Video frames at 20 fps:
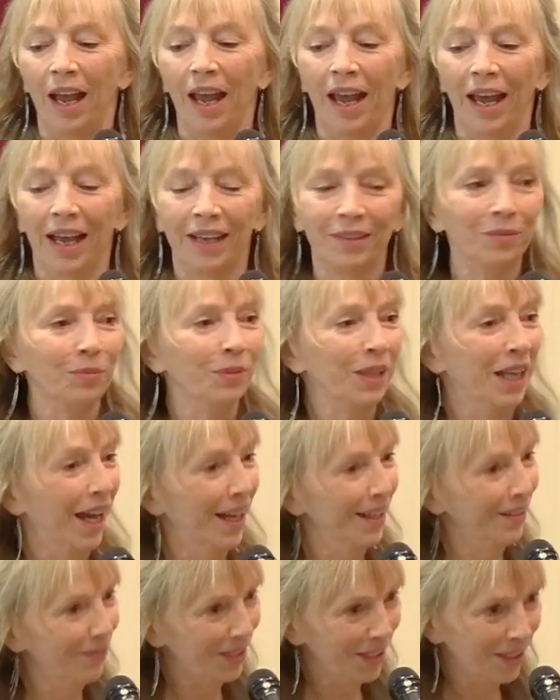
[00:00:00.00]
and we
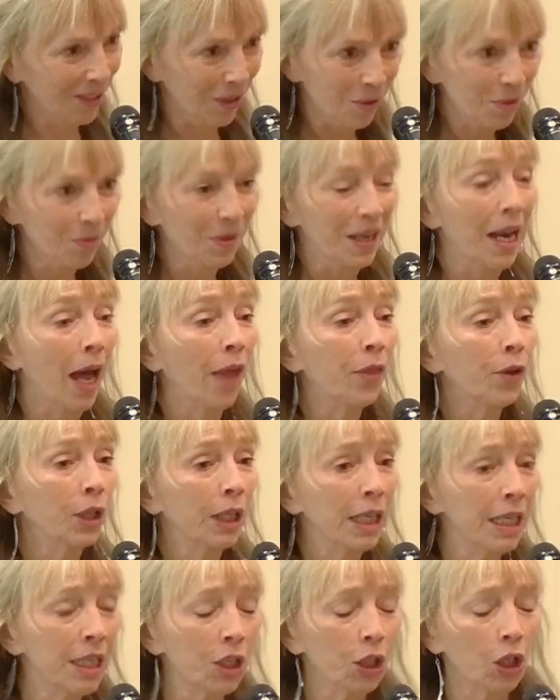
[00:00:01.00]
had to go to another
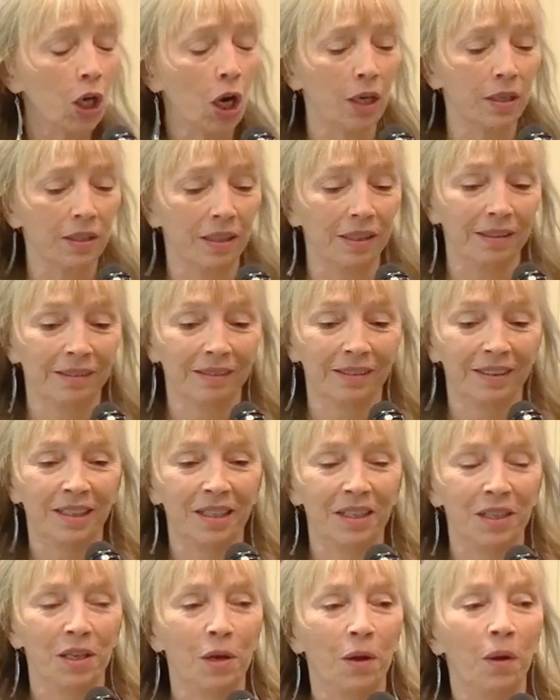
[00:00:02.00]
kindergarten.
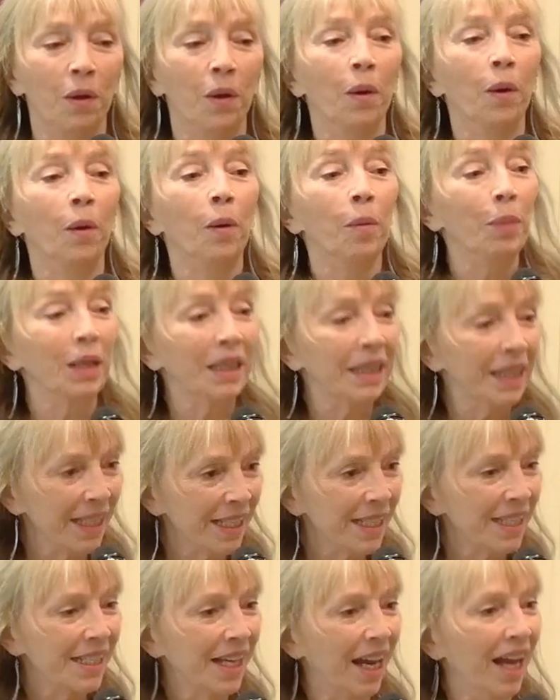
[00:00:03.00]
But
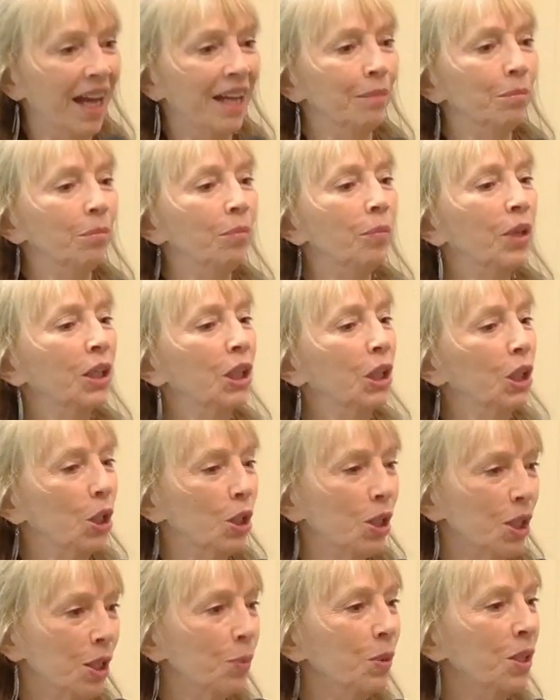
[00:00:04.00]
this time, the
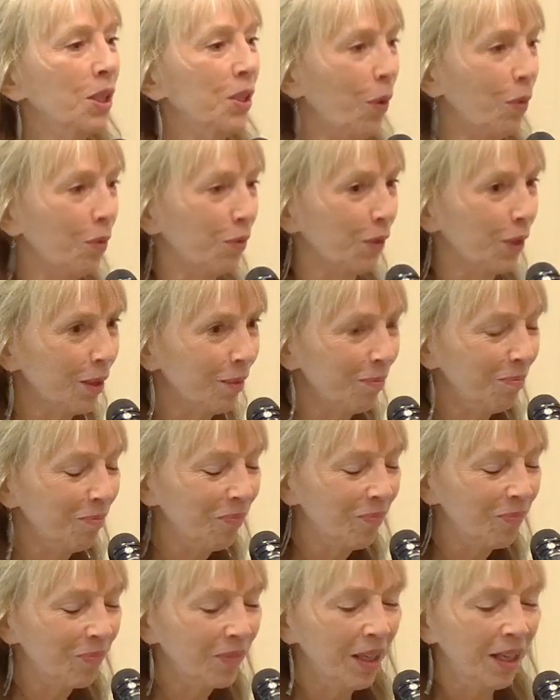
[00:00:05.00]
curse was over.
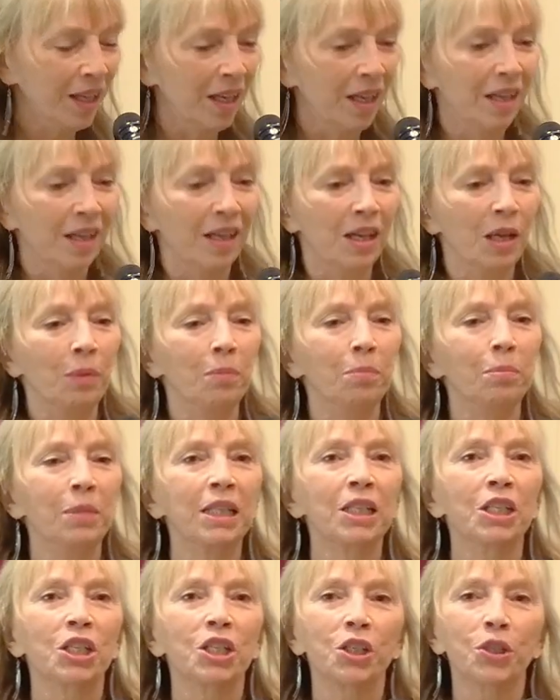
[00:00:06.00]

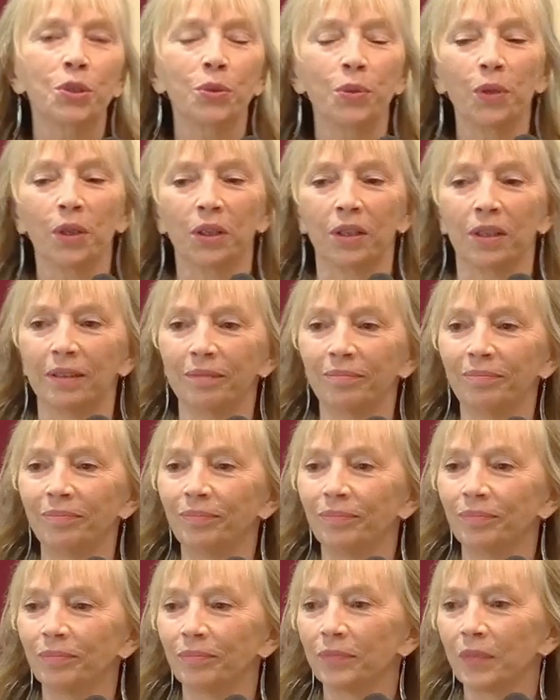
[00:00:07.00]
Miss Schuler,
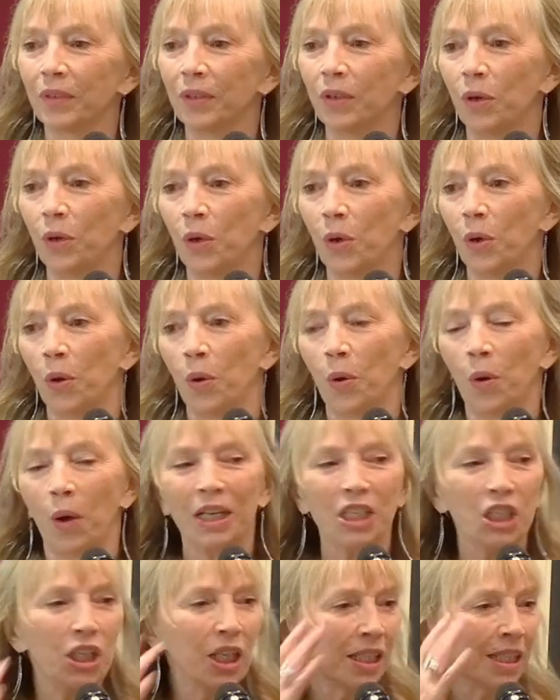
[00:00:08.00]

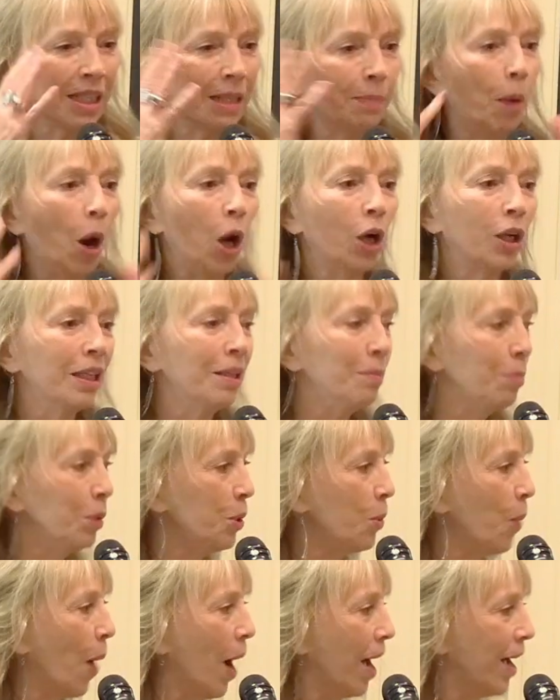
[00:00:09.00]
she had sparkly
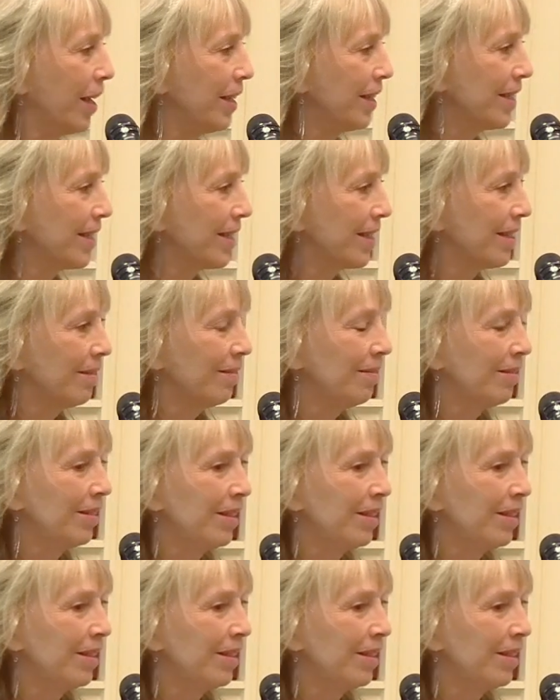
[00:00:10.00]
blue eyes